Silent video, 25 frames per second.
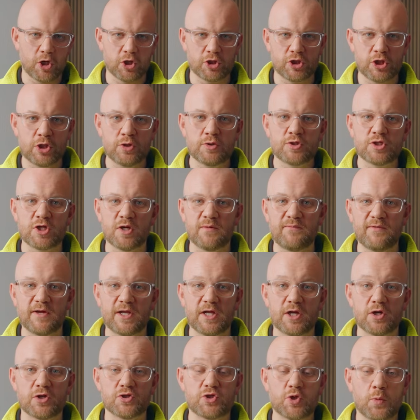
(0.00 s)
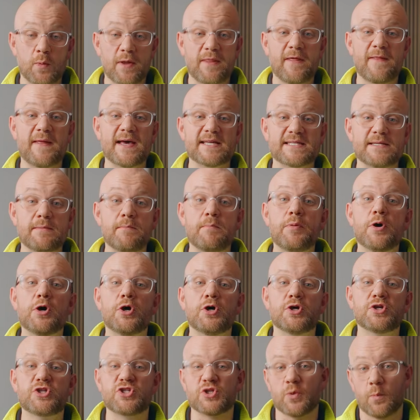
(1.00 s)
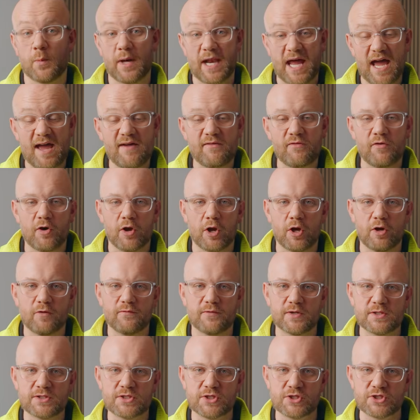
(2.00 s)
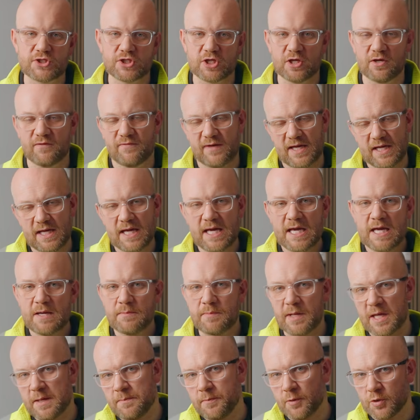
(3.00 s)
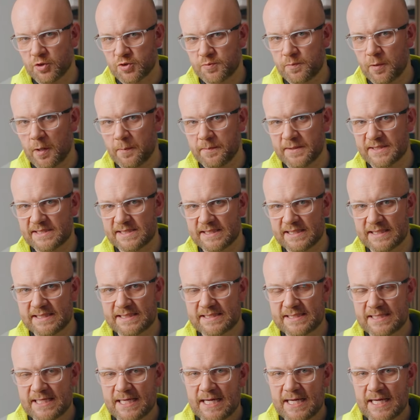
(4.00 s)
our YouTube videos or whether that's in person when I've gone over to survey people's properties.